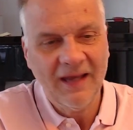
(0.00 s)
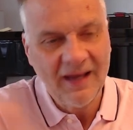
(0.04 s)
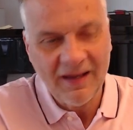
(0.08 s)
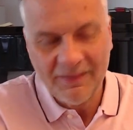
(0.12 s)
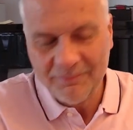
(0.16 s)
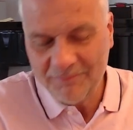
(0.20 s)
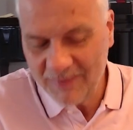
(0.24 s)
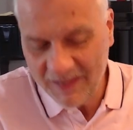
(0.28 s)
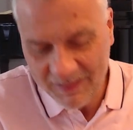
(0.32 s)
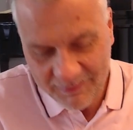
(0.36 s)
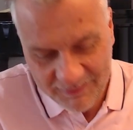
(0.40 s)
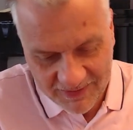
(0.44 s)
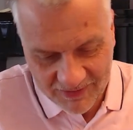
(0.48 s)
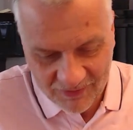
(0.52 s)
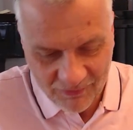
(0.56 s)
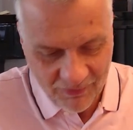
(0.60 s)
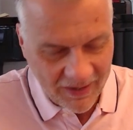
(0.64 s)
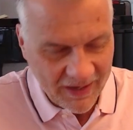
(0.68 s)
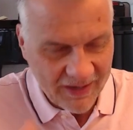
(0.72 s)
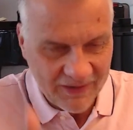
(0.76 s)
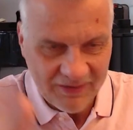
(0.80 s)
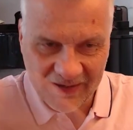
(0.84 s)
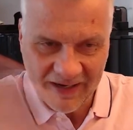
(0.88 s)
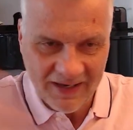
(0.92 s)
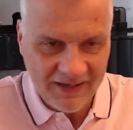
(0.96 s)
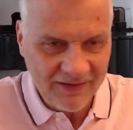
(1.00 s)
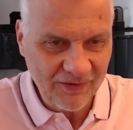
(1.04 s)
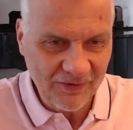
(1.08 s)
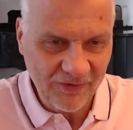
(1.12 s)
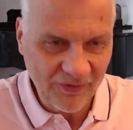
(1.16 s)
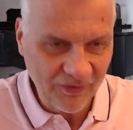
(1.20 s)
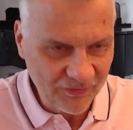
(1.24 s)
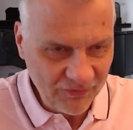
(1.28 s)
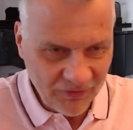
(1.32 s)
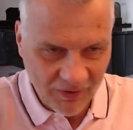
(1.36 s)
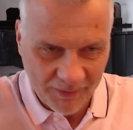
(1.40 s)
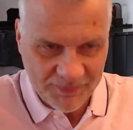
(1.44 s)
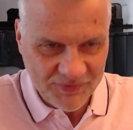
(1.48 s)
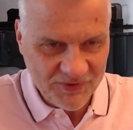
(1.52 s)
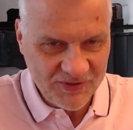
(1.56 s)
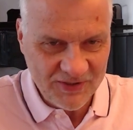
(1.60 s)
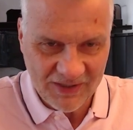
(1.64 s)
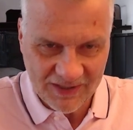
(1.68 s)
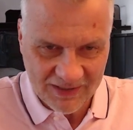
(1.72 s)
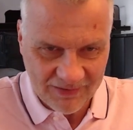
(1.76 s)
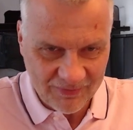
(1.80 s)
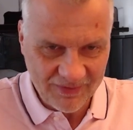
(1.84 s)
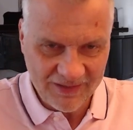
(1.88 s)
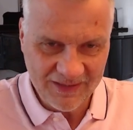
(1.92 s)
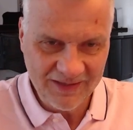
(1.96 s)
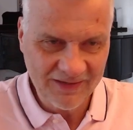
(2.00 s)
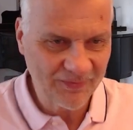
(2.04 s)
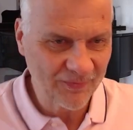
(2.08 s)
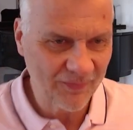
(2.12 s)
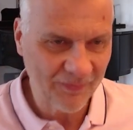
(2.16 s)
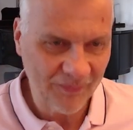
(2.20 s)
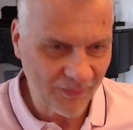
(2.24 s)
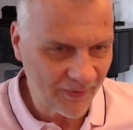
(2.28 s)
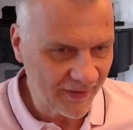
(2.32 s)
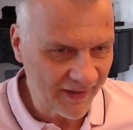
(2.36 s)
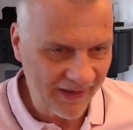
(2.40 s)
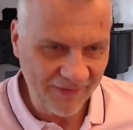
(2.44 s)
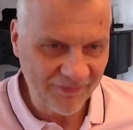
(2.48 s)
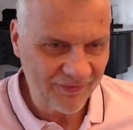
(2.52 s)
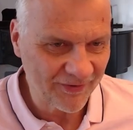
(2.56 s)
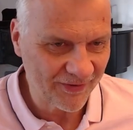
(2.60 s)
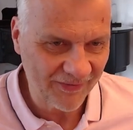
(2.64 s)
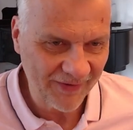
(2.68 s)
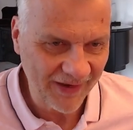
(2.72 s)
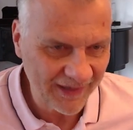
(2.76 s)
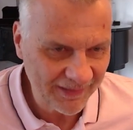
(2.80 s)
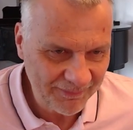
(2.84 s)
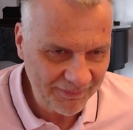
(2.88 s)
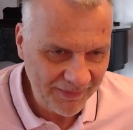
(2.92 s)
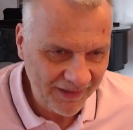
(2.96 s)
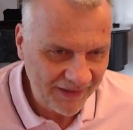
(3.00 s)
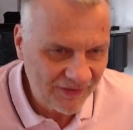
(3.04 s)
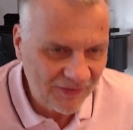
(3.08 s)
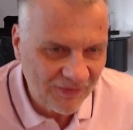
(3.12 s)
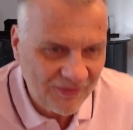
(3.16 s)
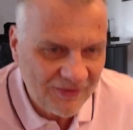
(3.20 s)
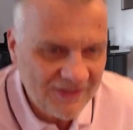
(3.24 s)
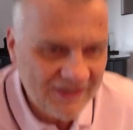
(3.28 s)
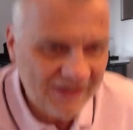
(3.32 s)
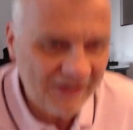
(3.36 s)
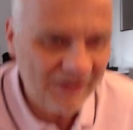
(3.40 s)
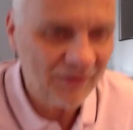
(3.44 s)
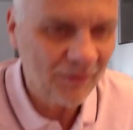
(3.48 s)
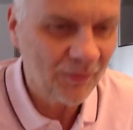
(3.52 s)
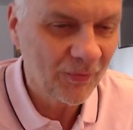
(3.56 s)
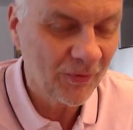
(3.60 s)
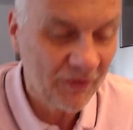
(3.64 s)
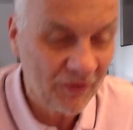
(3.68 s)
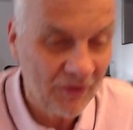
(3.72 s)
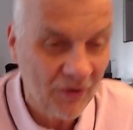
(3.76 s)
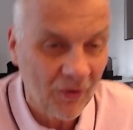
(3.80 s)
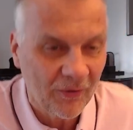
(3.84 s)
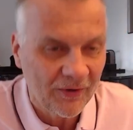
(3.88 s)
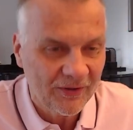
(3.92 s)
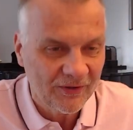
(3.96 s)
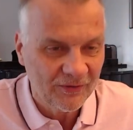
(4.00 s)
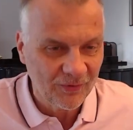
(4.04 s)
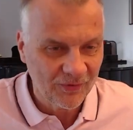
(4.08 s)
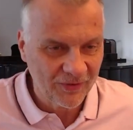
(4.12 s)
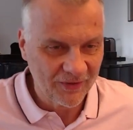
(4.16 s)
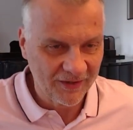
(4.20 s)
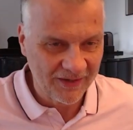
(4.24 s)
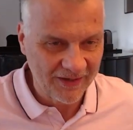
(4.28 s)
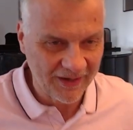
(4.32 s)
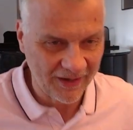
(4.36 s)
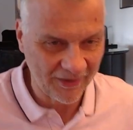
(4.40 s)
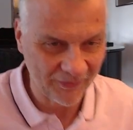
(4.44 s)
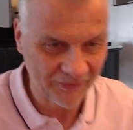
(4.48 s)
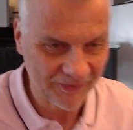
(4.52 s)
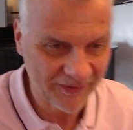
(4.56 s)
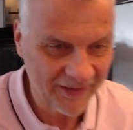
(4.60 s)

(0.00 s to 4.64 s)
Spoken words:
Maybe you are, I don't know, top secret or whatever, right? But usually you would go into the cloud.